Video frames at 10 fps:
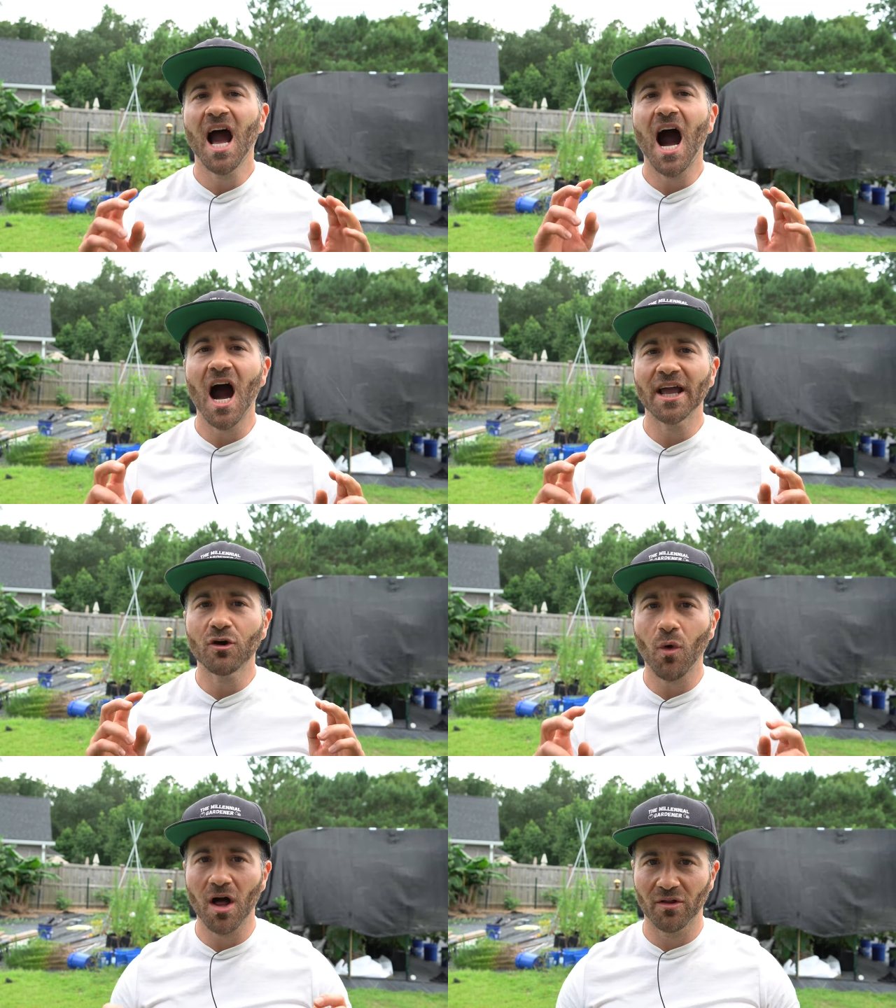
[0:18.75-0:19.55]
high
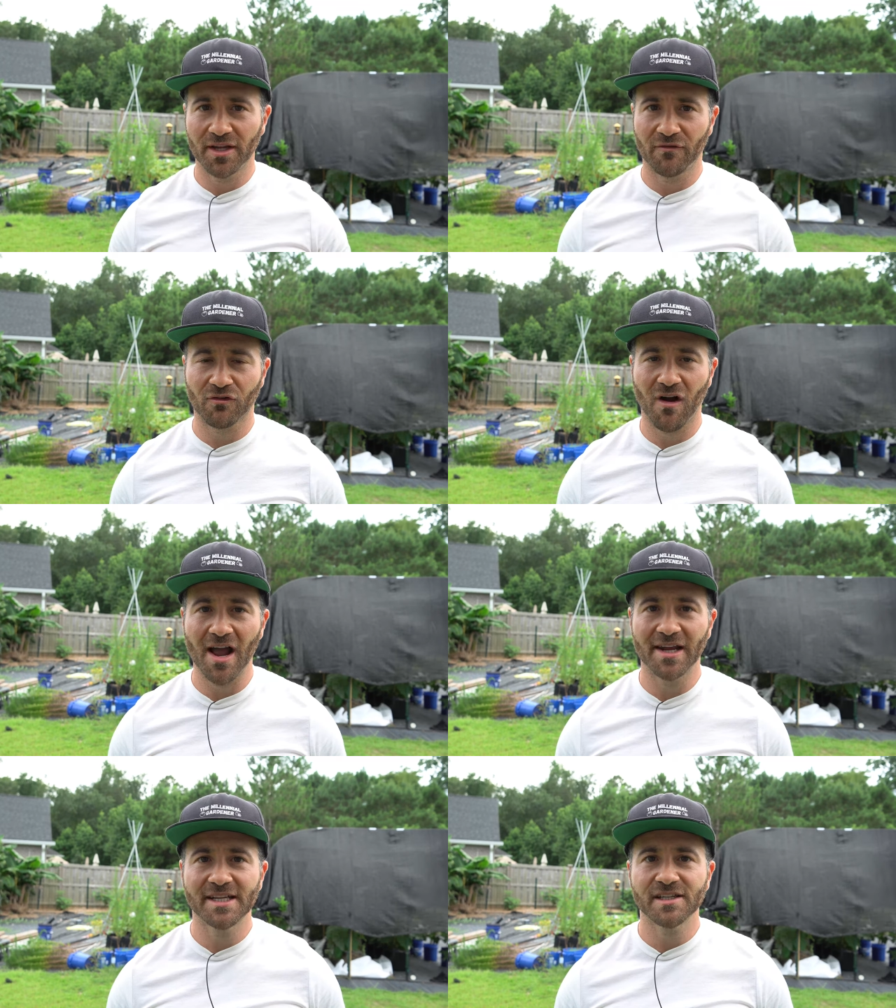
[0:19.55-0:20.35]
quality
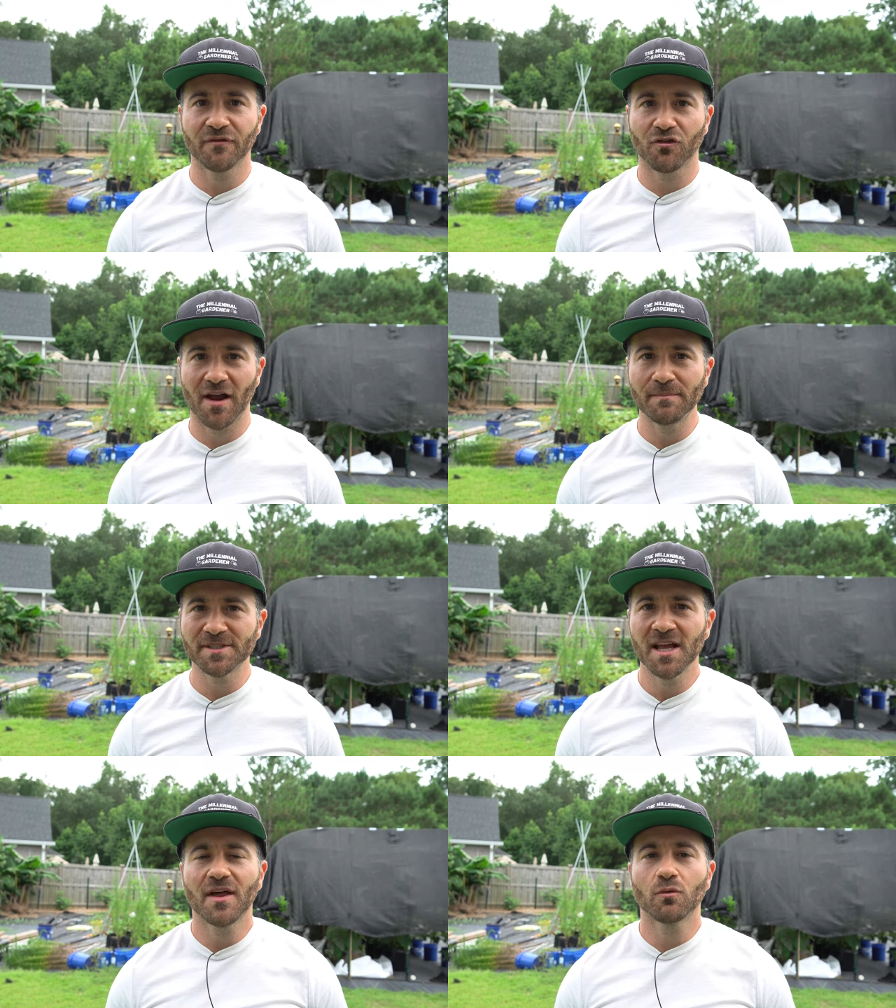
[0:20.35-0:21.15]
varieties of
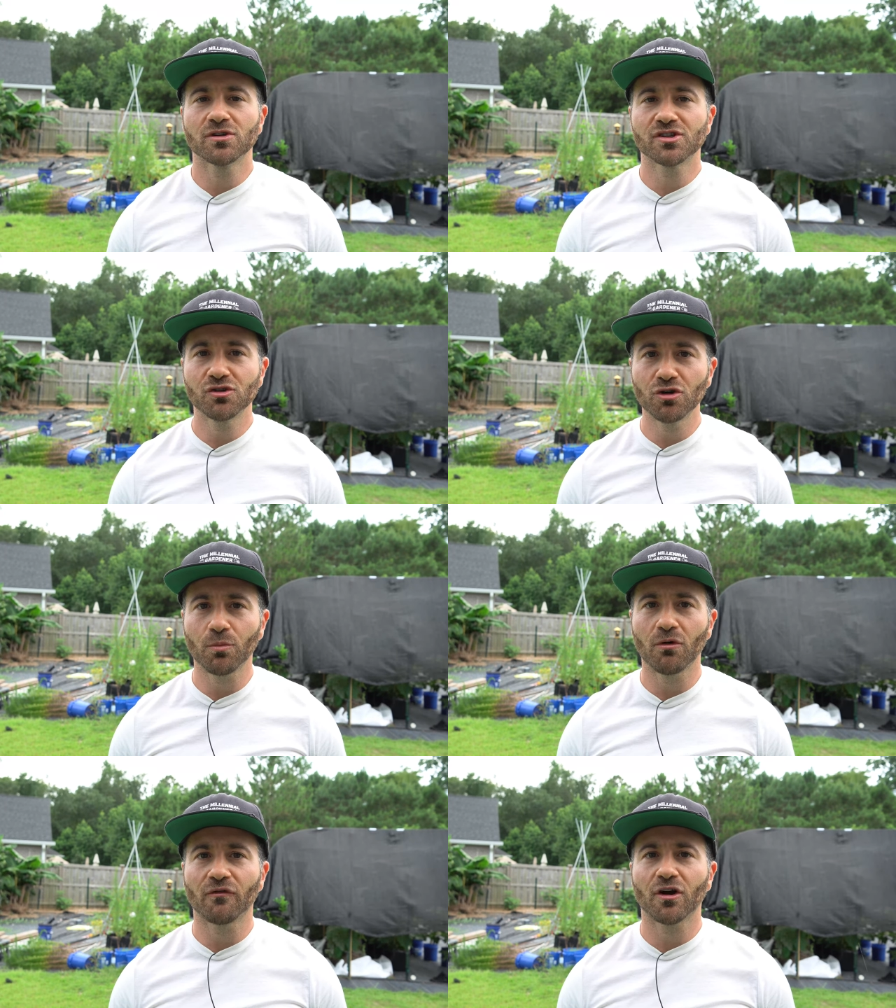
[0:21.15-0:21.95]
grapes that were
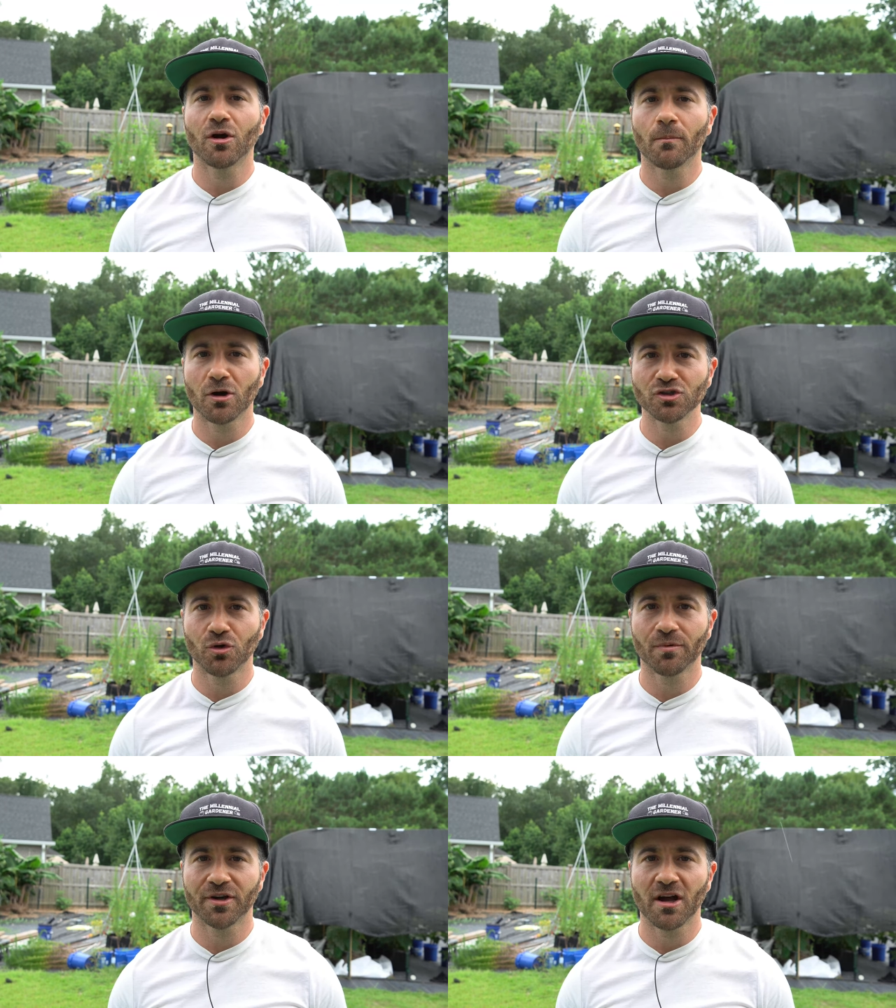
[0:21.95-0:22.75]
suitable for
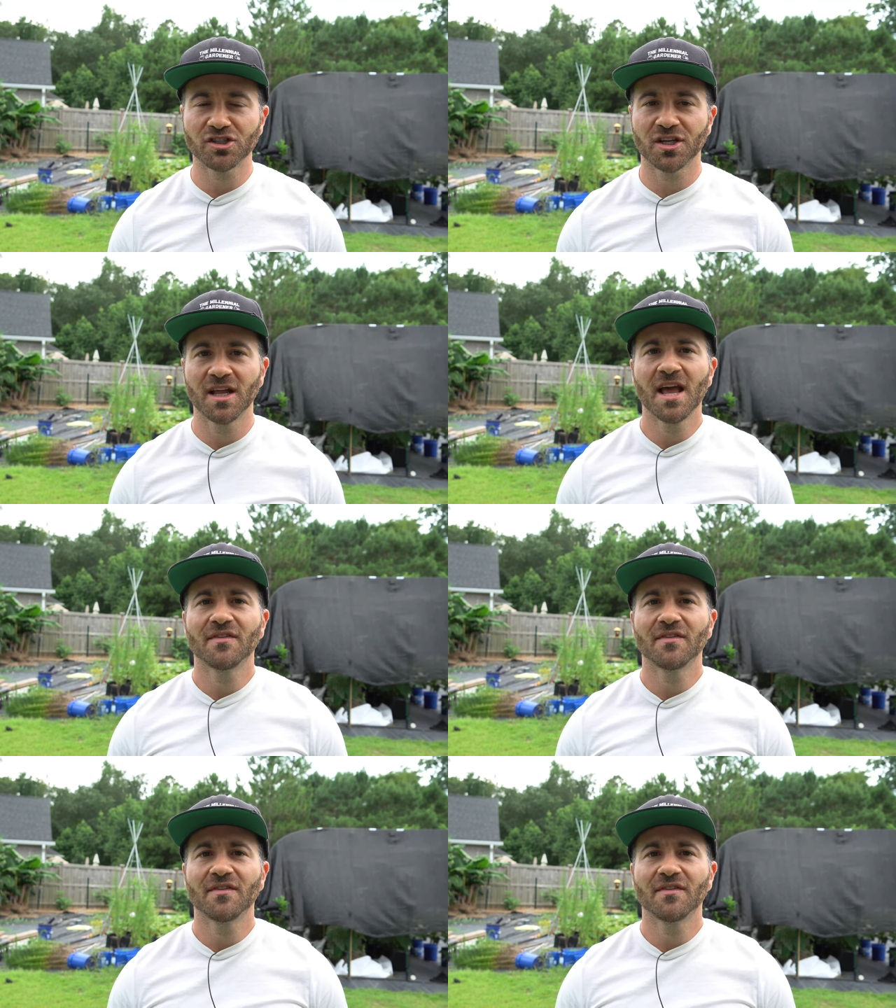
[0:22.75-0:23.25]
commercial production